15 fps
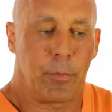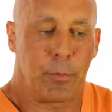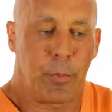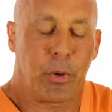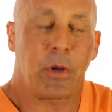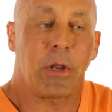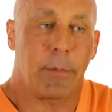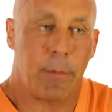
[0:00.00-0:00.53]

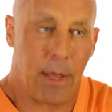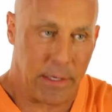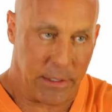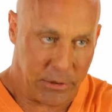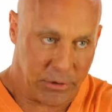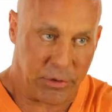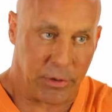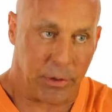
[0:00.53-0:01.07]
Putting
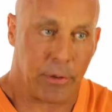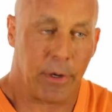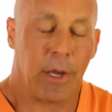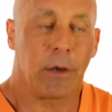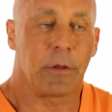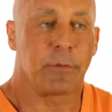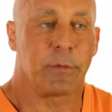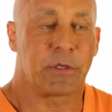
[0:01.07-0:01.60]
money into your
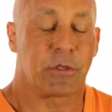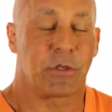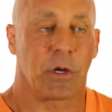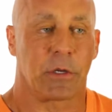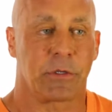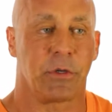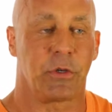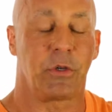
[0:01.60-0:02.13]
health, Mrs.
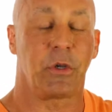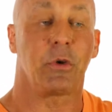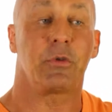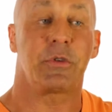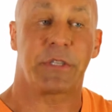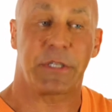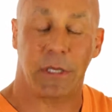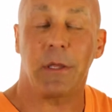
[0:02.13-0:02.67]
Johnson, do you
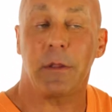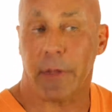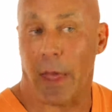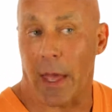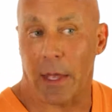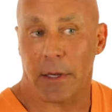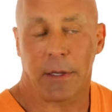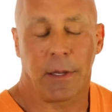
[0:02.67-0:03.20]
see
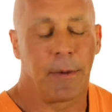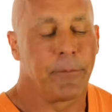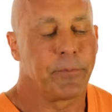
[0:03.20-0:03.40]
that